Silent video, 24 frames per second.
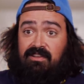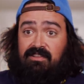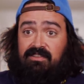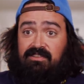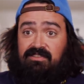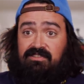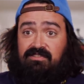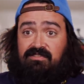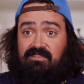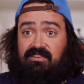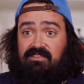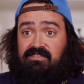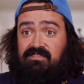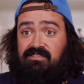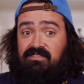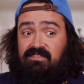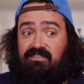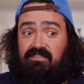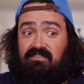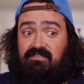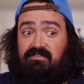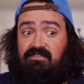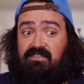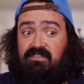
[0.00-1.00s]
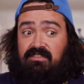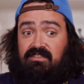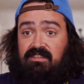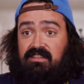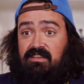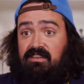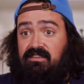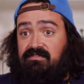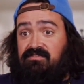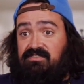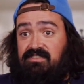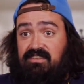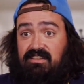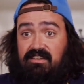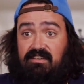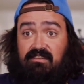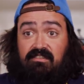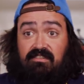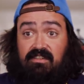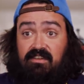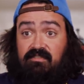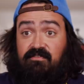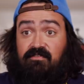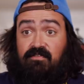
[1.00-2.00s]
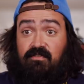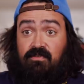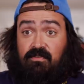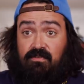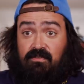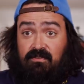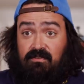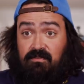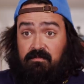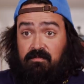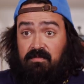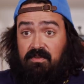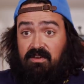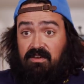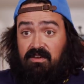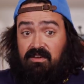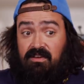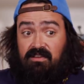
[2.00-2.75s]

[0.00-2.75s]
the structure of the leaves and how they form,